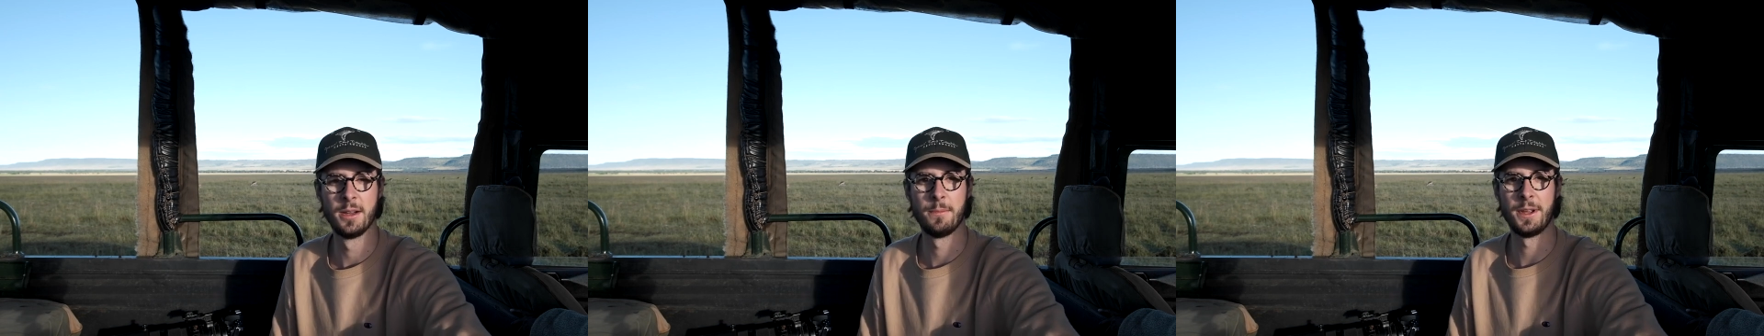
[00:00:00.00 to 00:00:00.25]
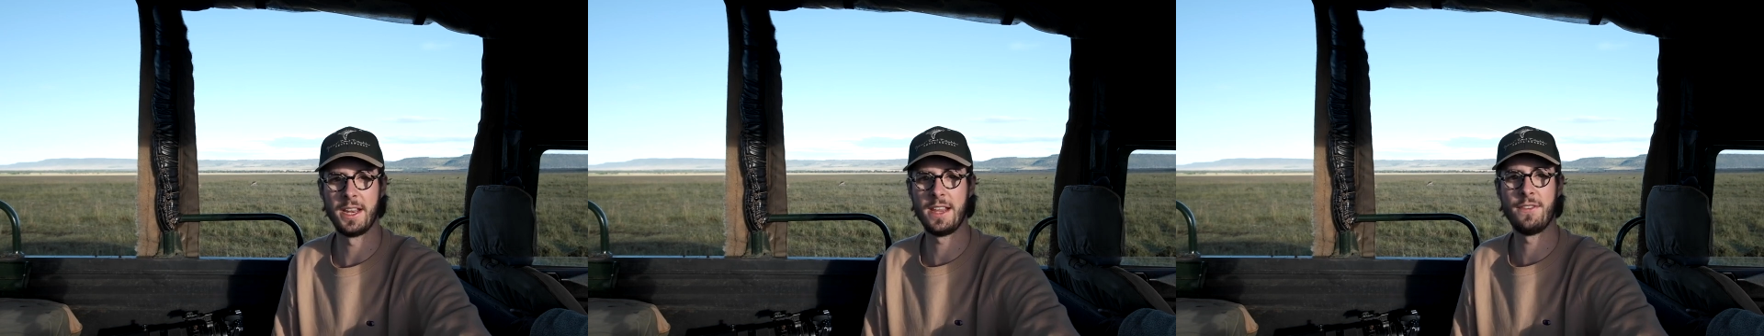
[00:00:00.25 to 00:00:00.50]

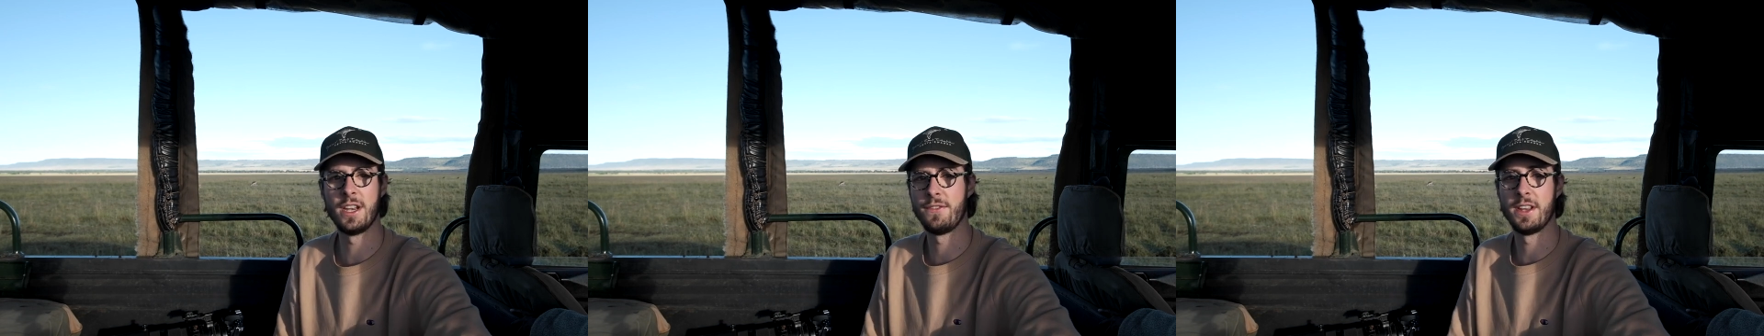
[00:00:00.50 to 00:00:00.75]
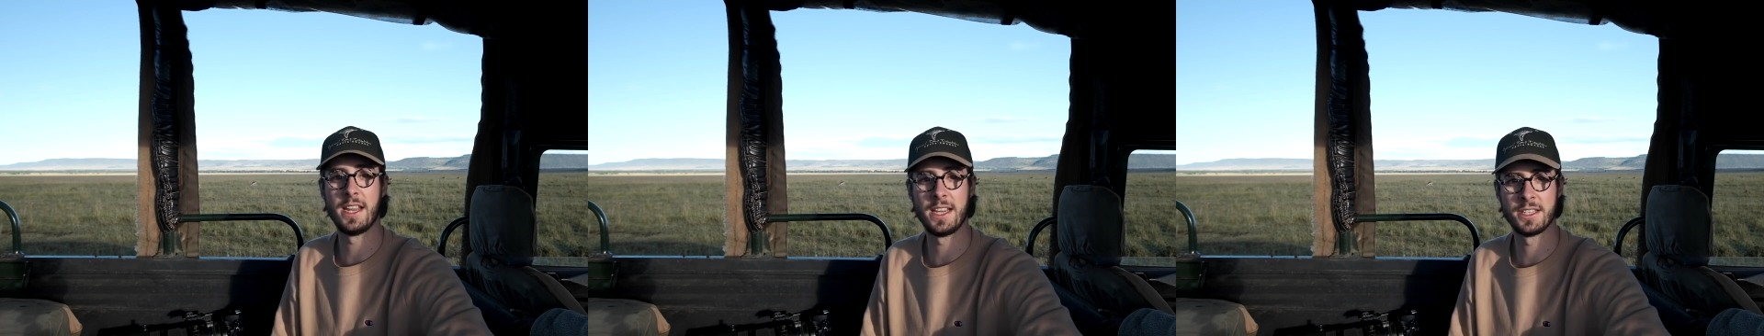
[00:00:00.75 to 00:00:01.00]
But even if
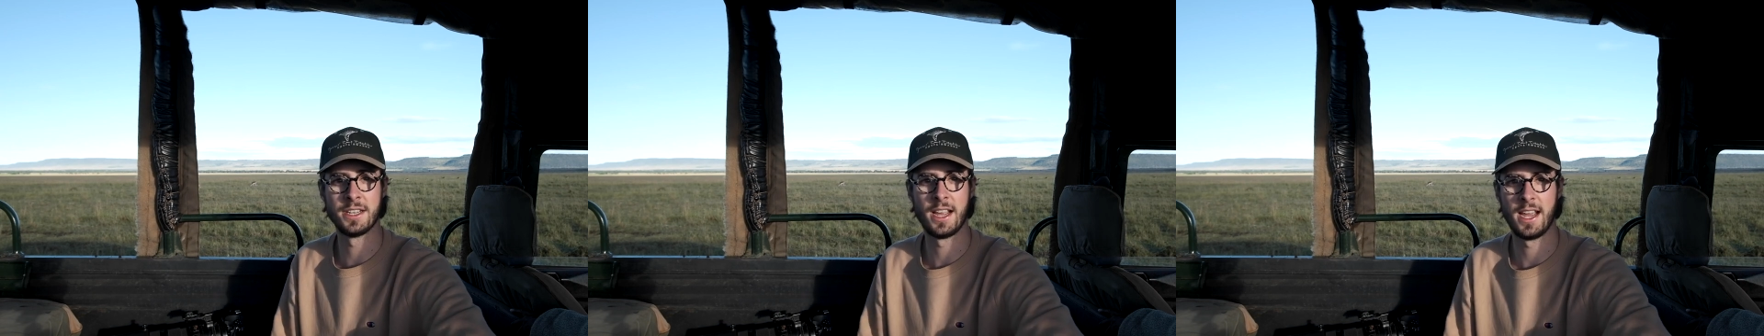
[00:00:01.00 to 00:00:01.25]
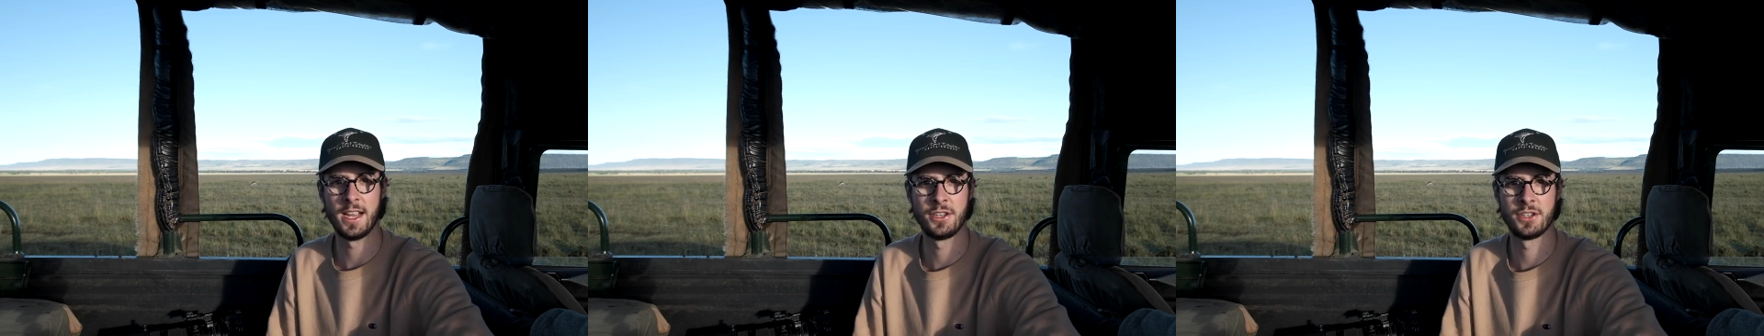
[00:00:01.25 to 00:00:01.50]
it isn't a
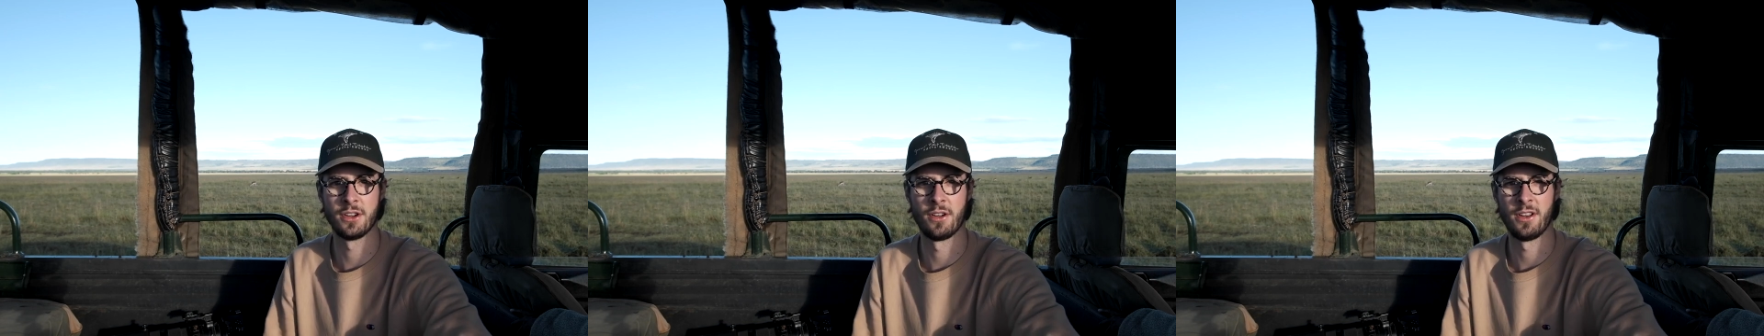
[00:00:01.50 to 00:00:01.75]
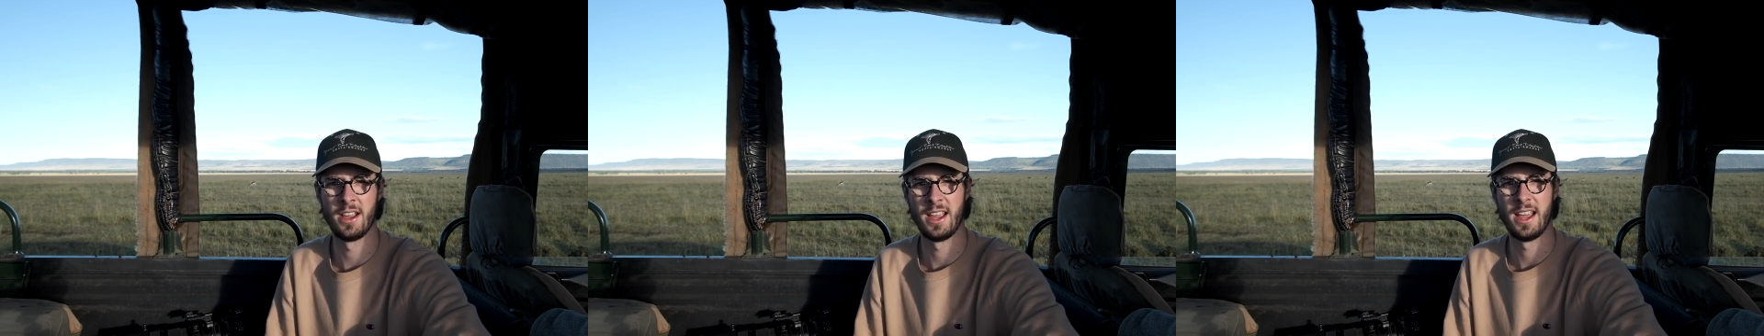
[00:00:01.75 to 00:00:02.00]

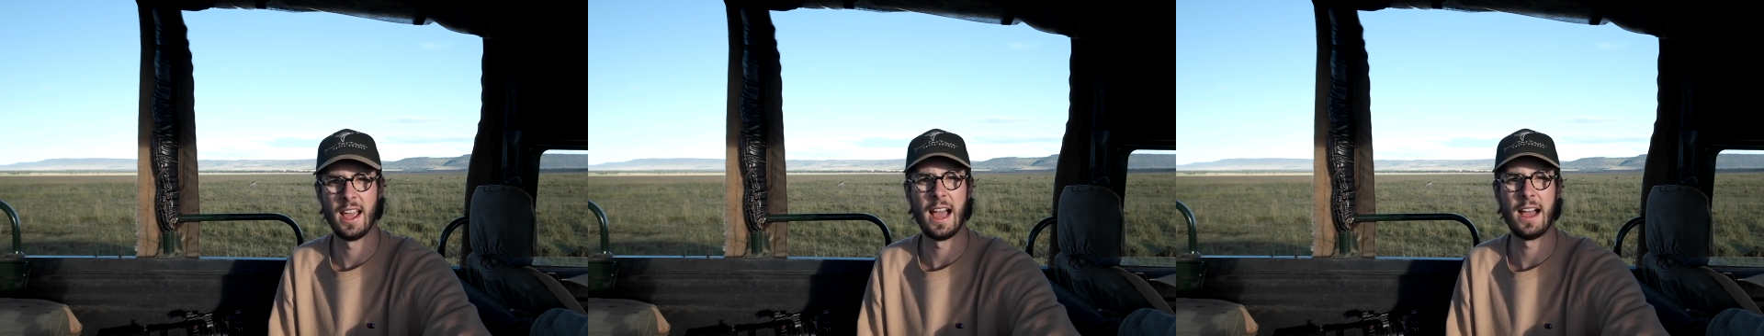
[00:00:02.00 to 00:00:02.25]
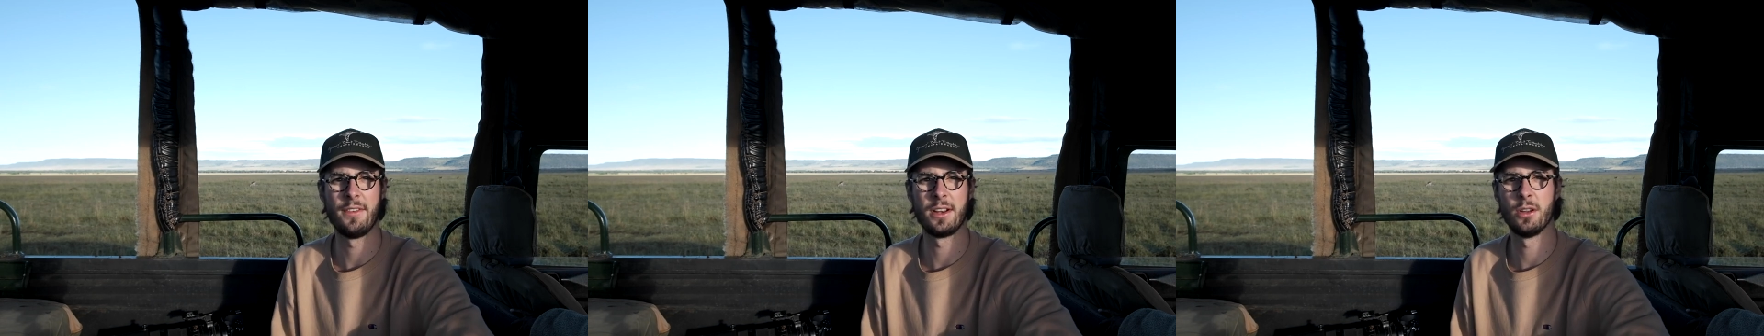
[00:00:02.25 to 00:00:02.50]
headshot,
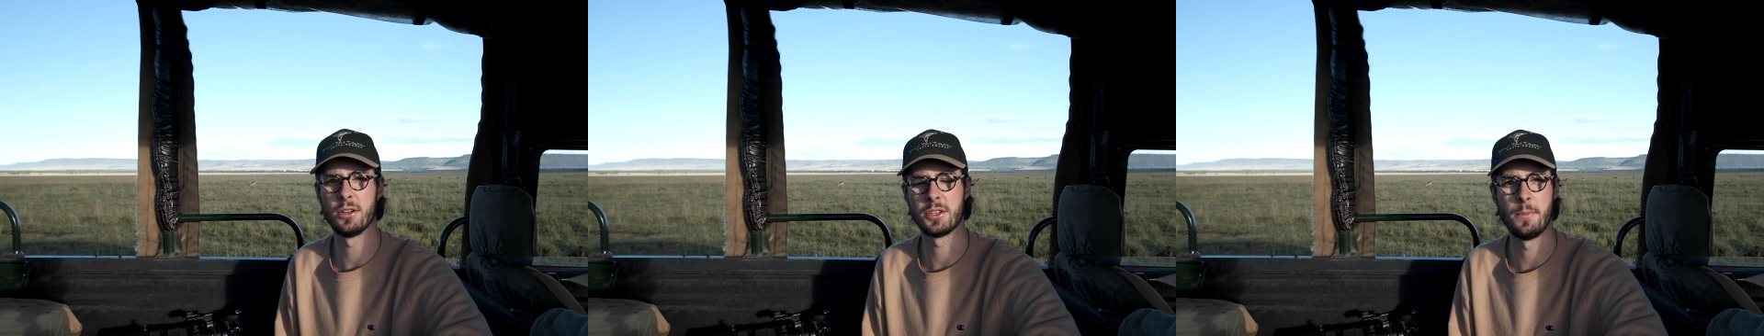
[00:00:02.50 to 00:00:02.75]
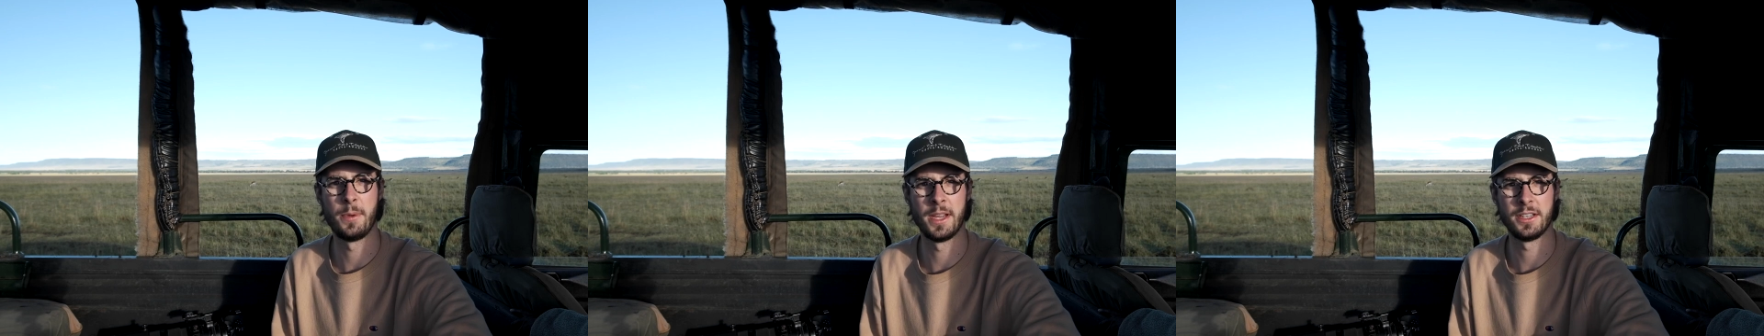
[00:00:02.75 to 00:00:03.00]
having lots
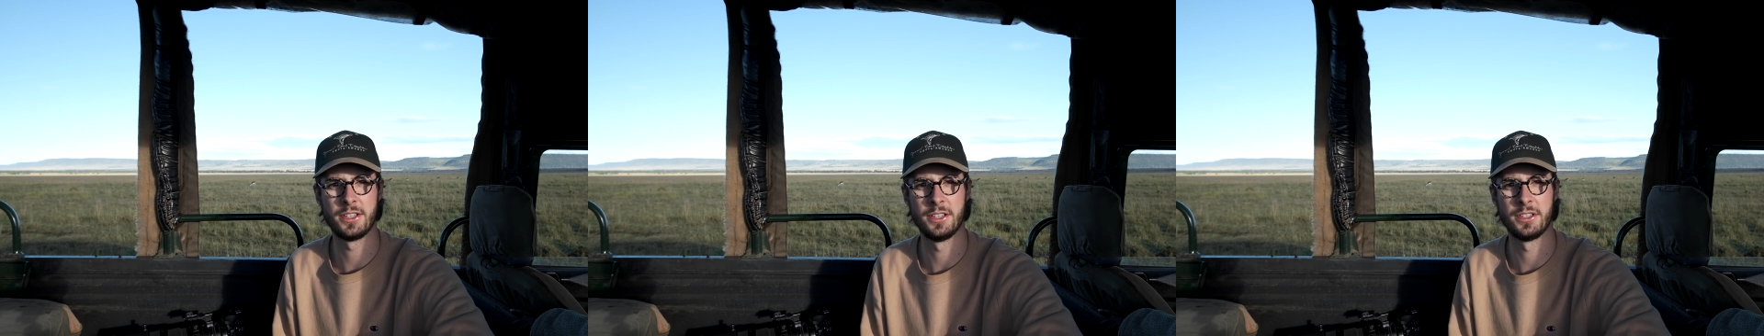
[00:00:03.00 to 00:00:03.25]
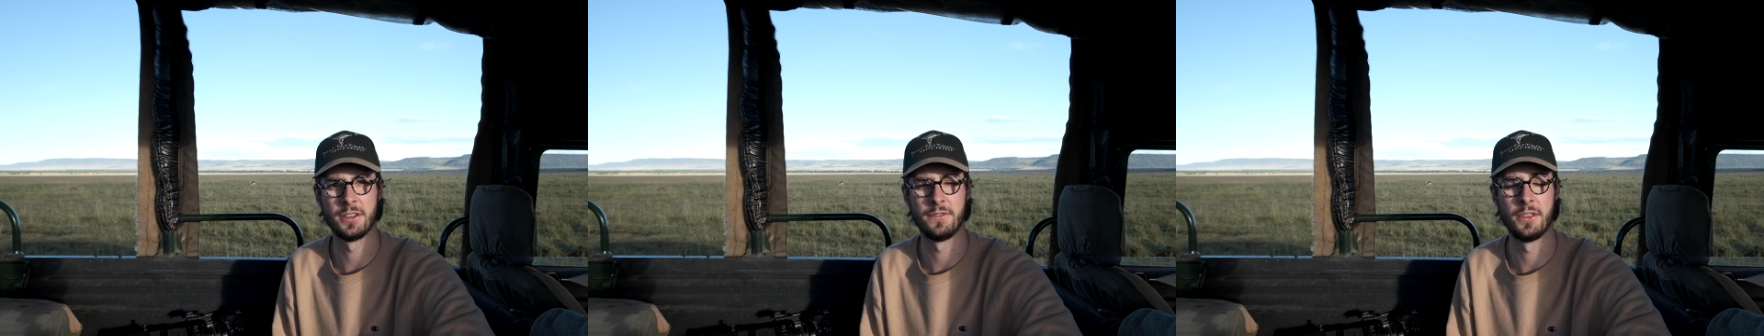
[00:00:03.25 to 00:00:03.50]
of
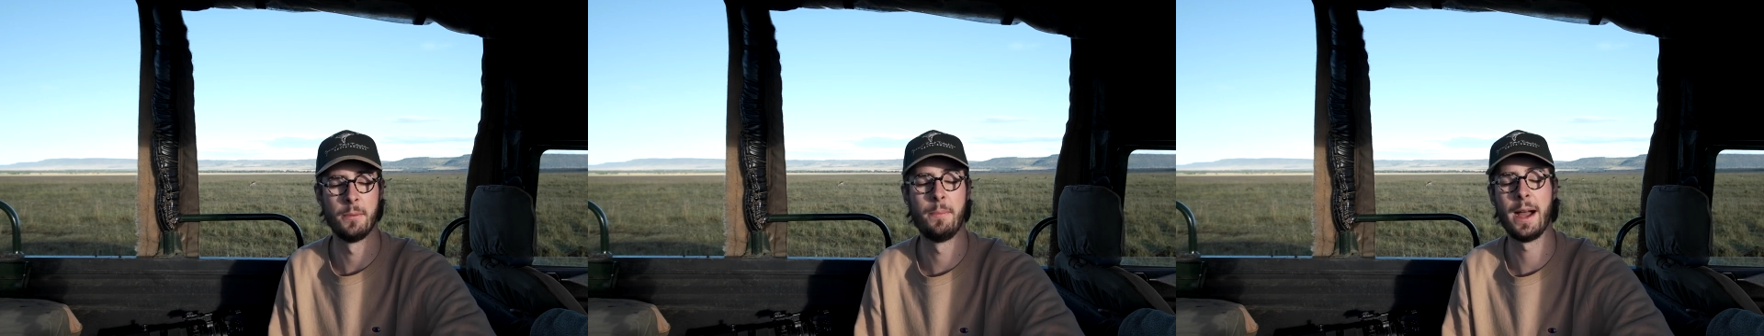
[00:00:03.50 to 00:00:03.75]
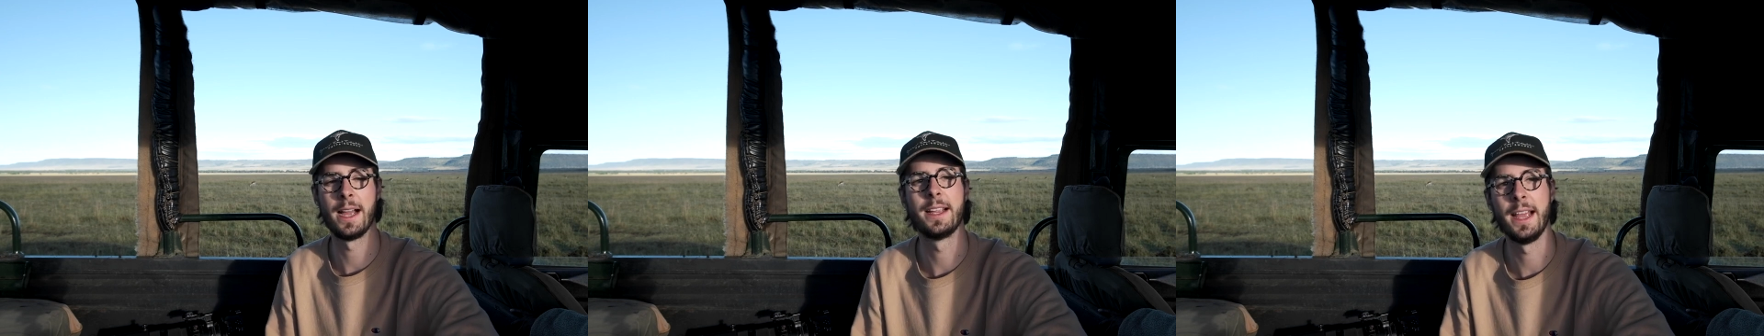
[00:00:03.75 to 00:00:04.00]
pictures of the
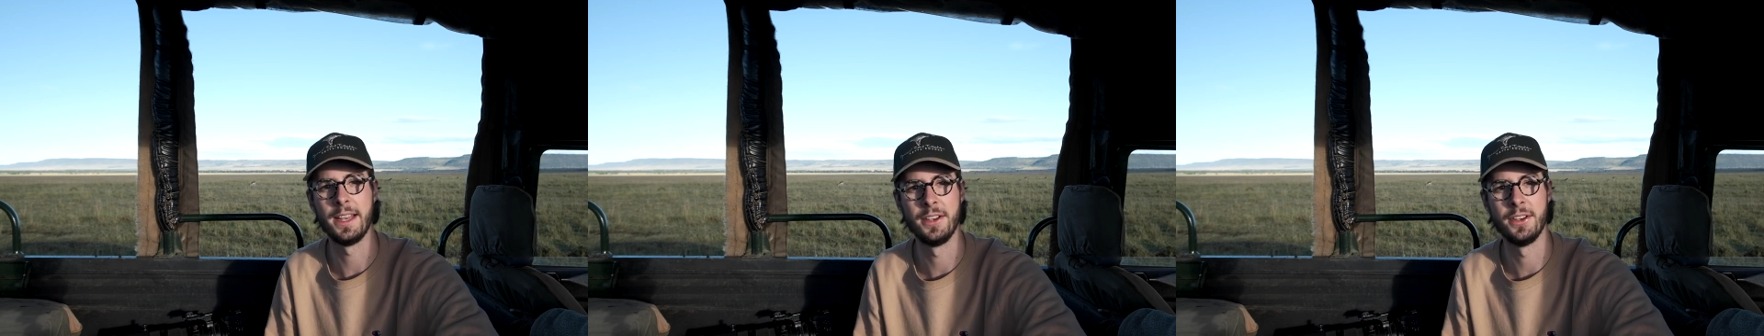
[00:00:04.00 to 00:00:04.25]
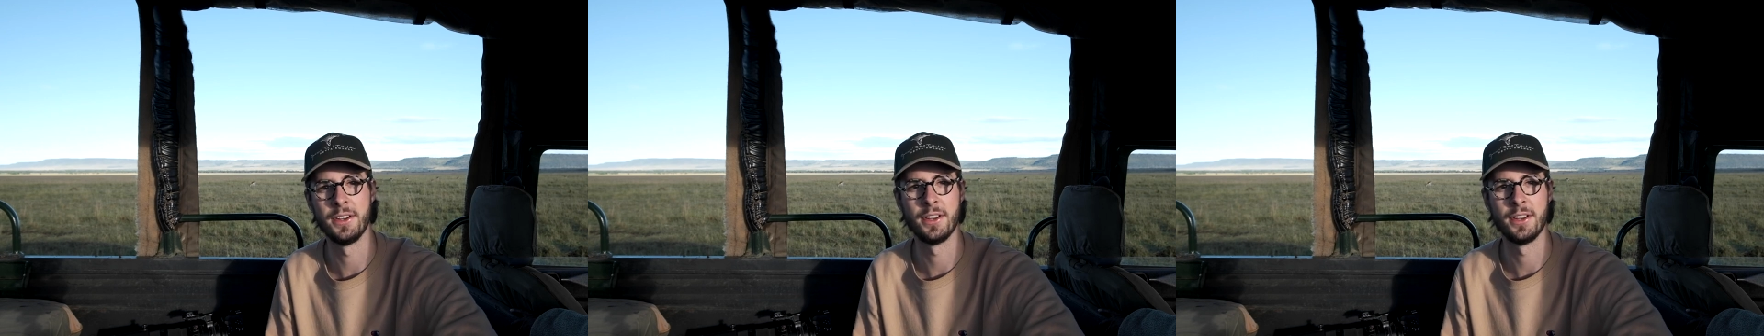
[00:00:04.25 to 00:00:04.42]
back end